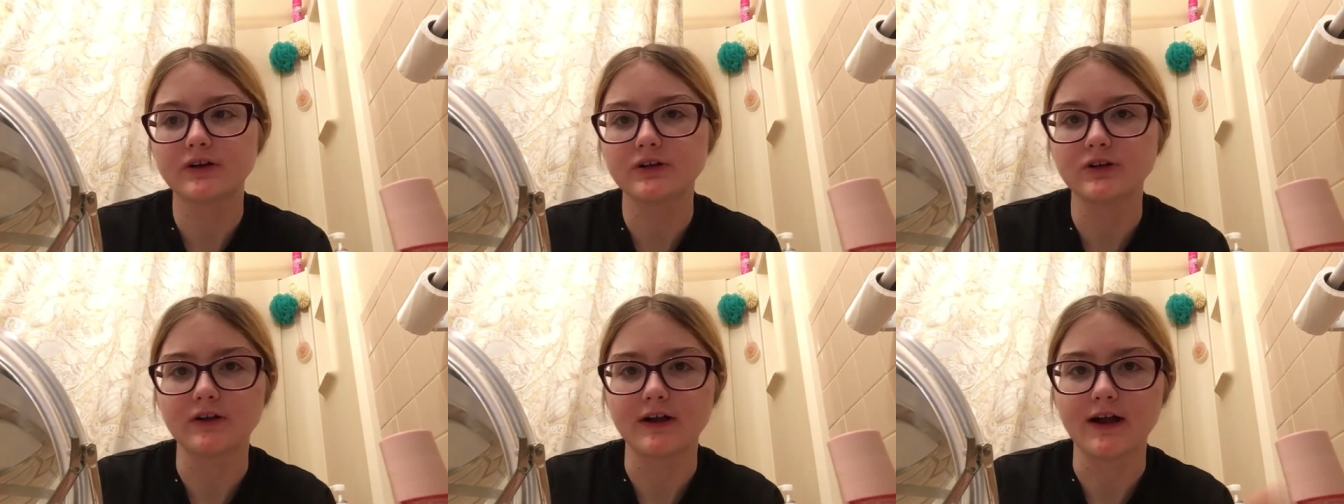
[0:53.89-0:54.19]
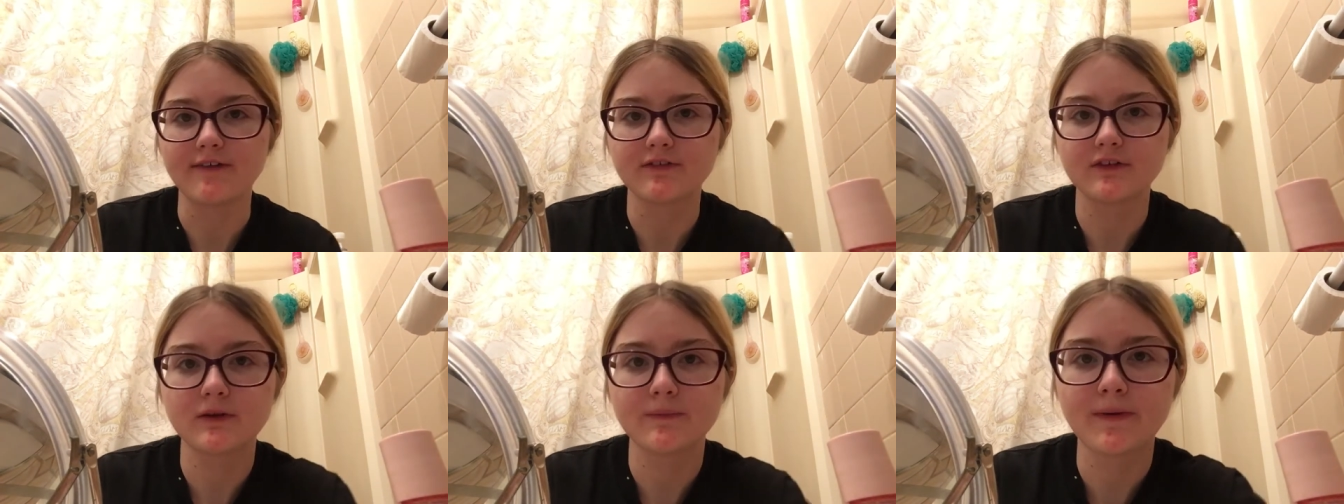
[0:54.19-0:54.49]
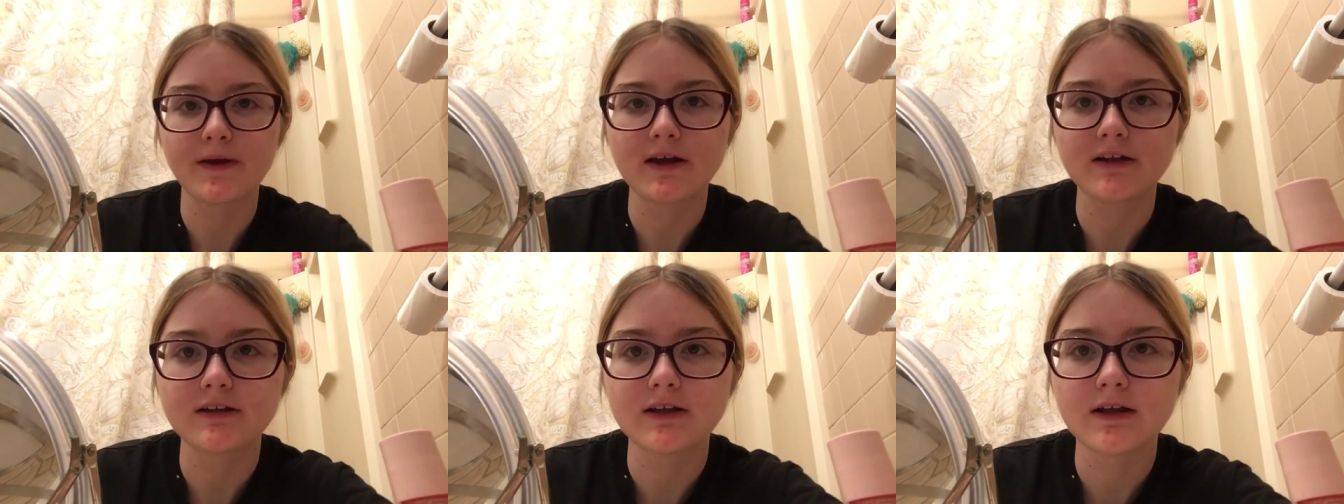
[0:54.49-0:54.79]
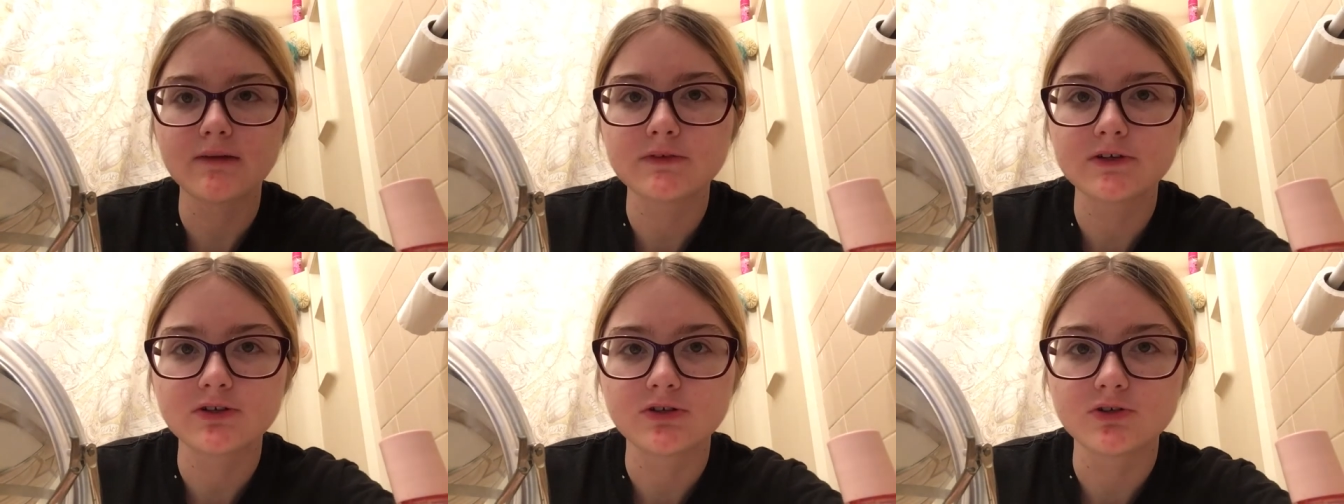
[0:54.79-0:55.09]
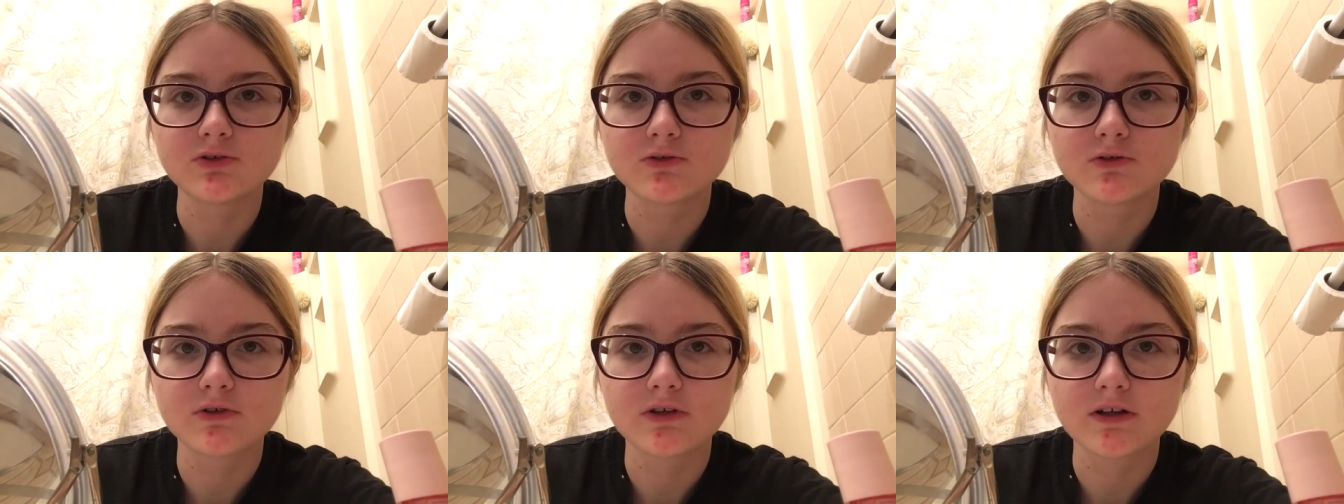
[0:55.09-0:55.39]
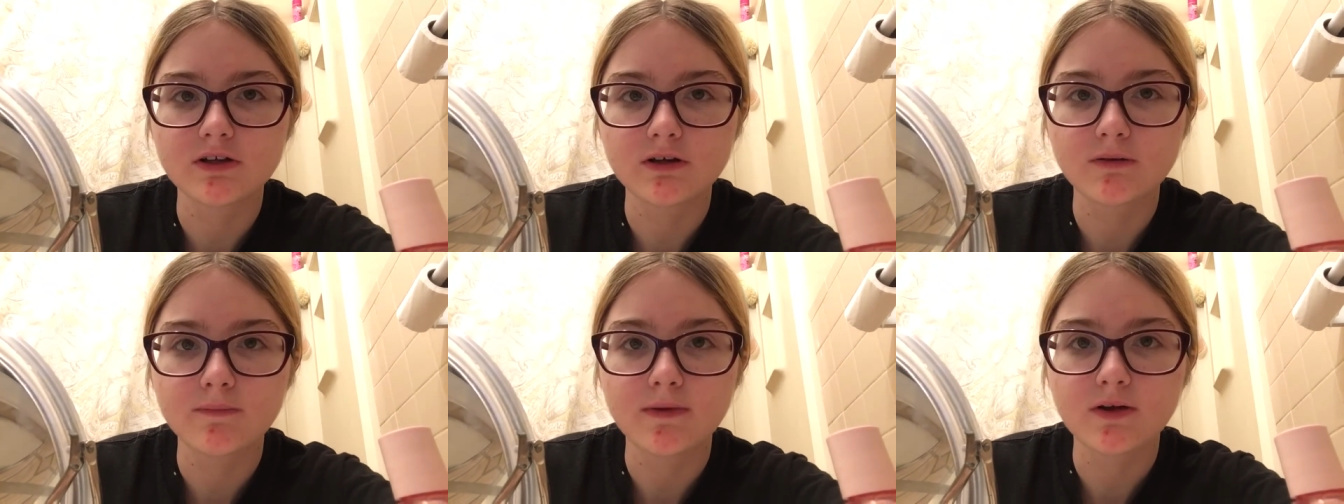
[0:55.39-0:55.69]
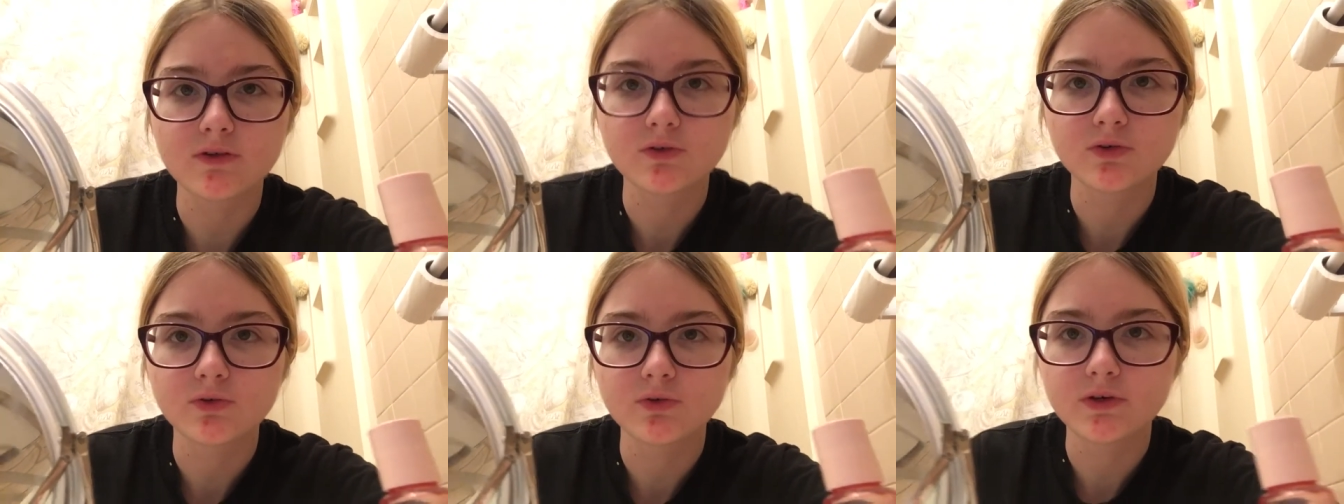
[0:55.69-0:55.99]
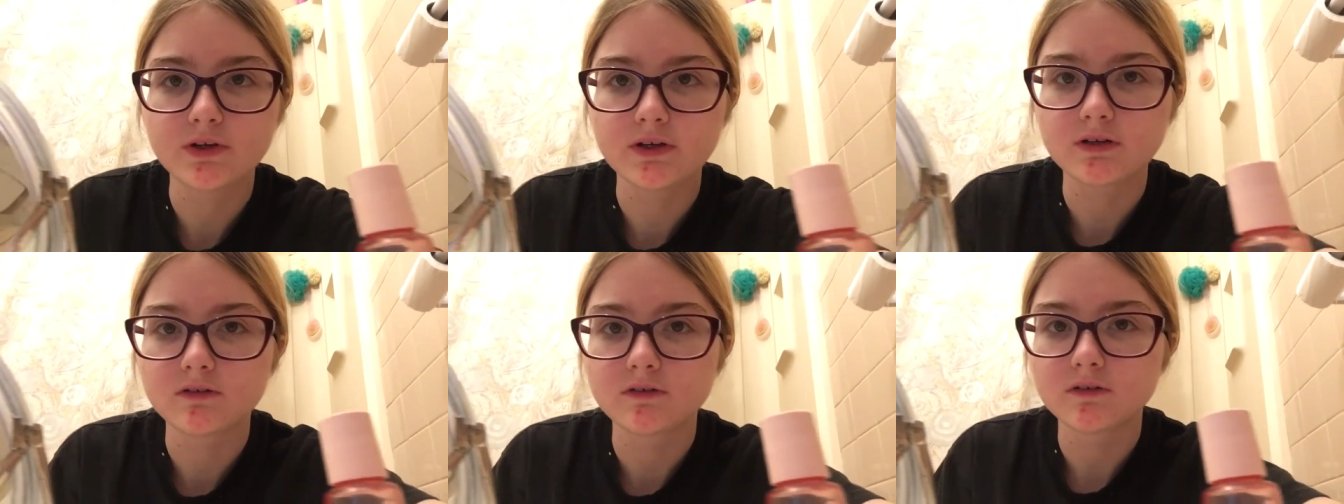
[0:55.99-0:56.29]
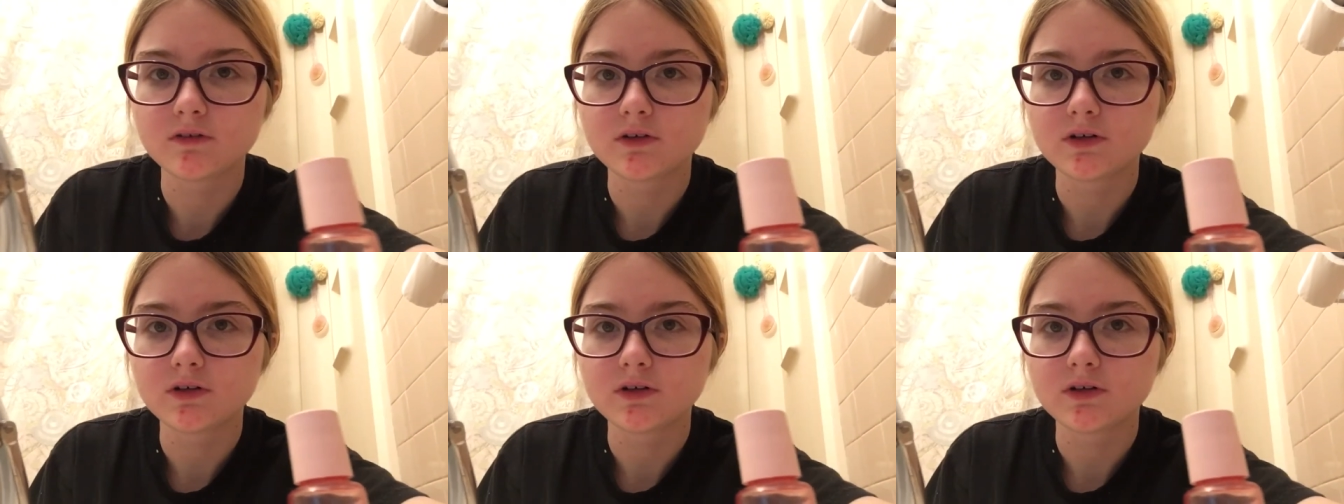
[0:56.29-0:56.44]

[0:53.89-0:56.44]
until after the pandemic to think about doing